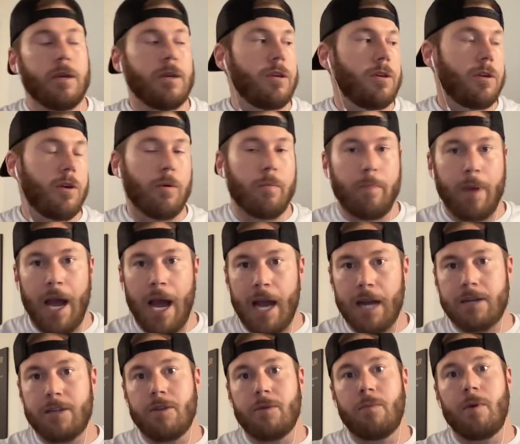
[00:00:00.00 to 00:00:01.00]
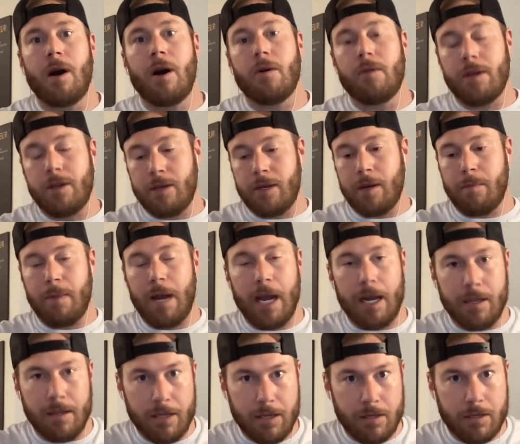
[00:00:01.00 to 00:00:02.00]
you go back to the well, then you come
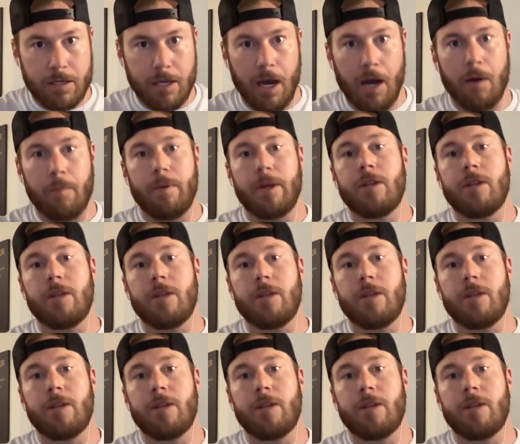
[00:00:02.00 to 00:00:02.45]
back and you dump,